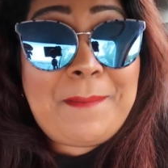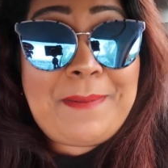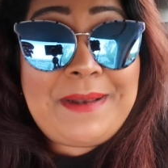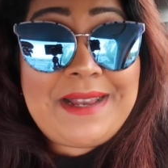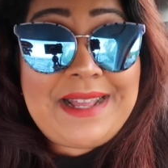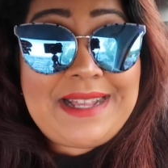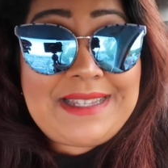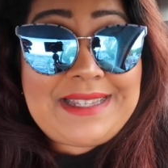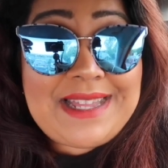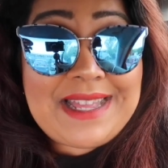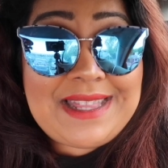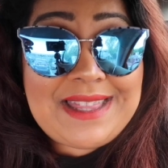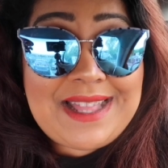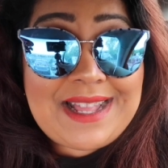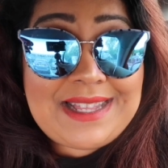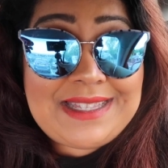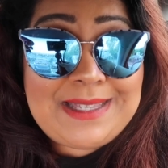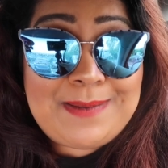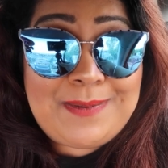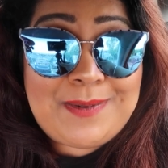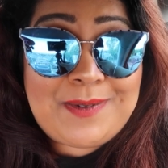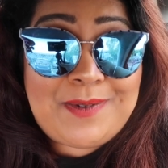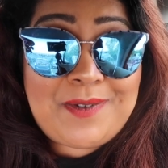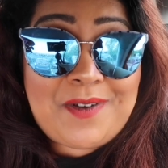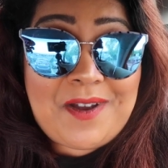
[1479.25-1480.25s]
Please hit that
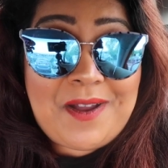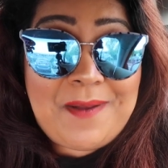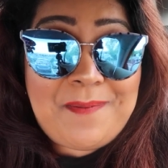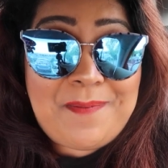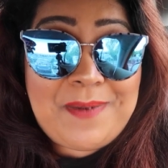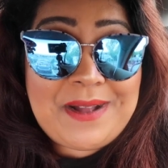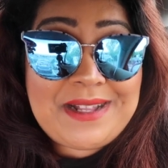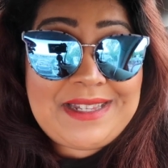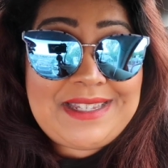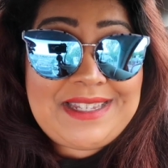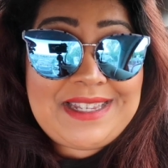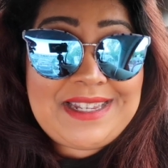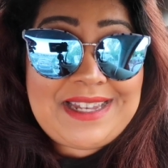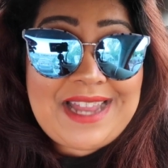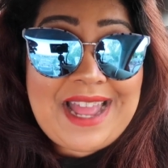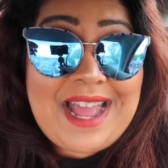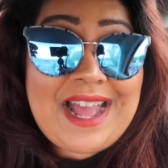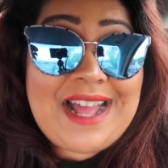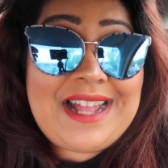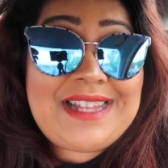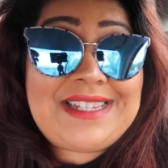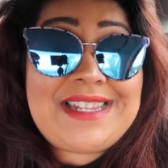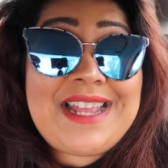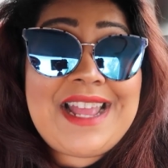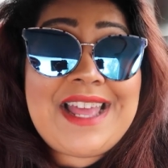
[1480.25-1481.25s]
subscribe button,
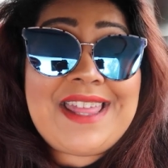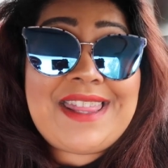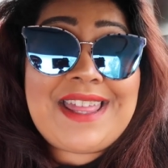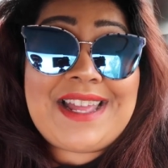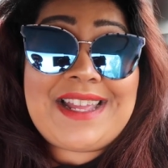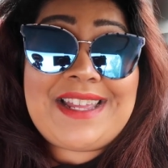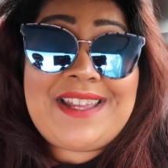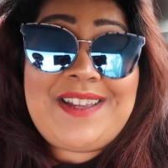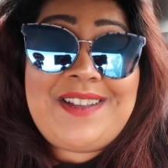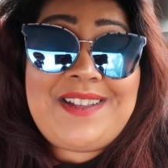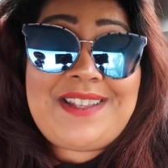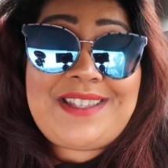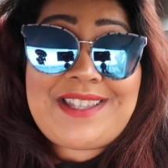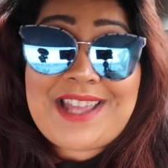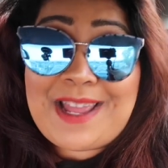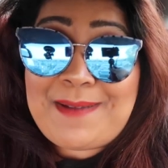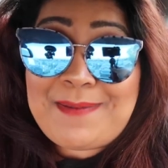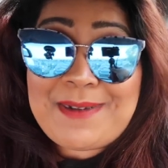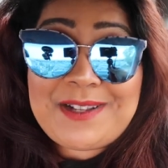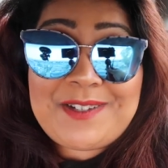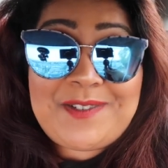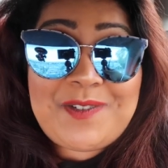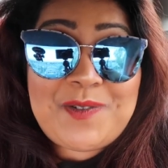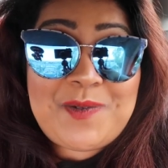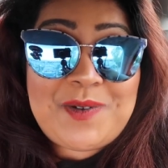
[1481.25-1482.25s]
and thank you
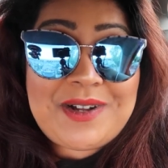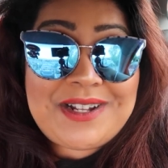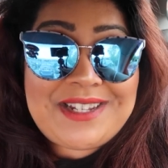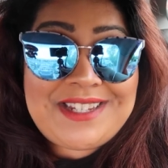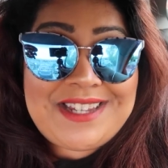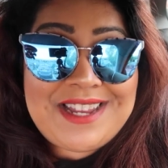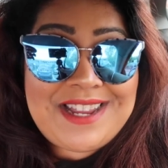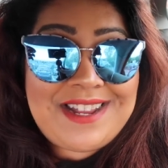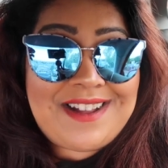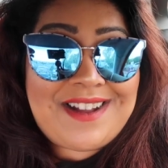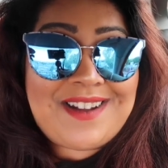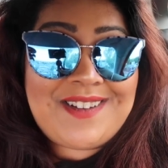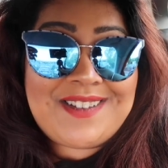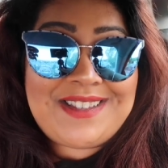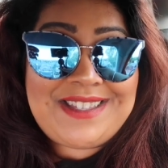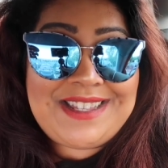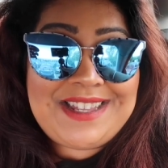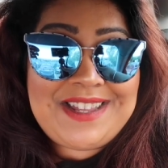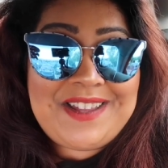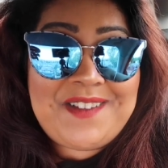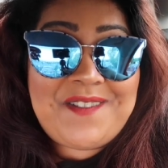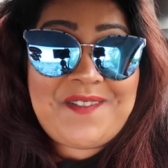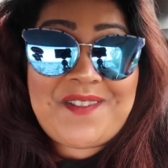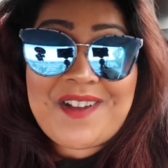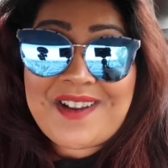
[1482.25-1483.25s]
so much for watching. I'll
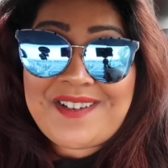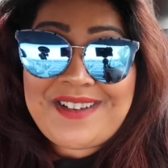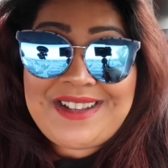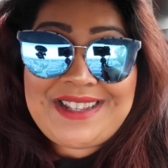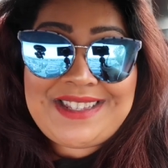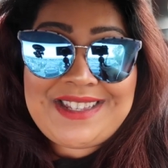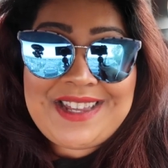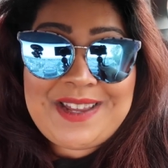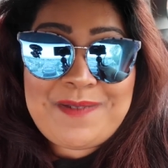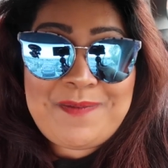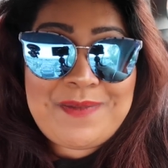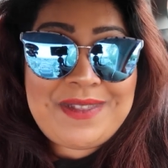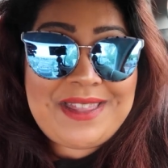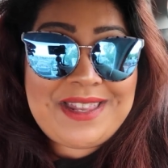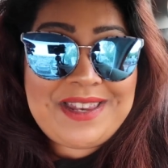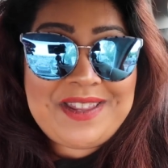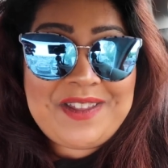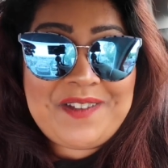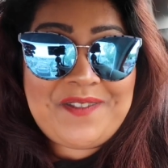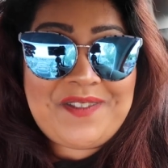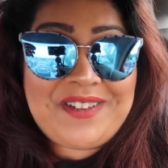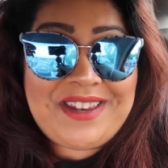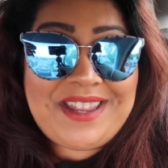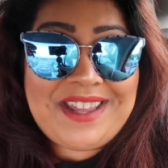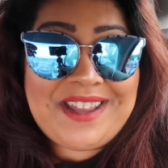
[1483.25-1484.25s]
see you very soon with a
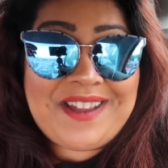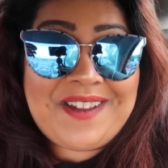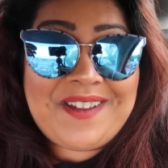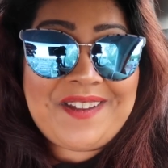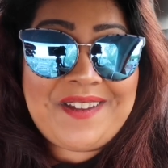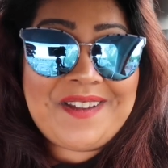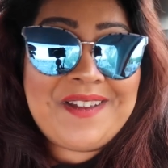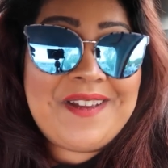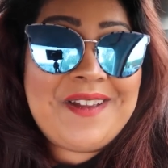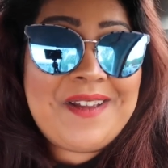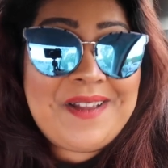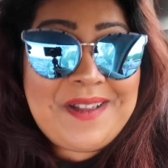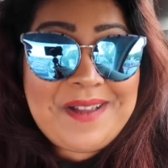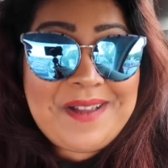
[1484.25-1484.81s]
new video.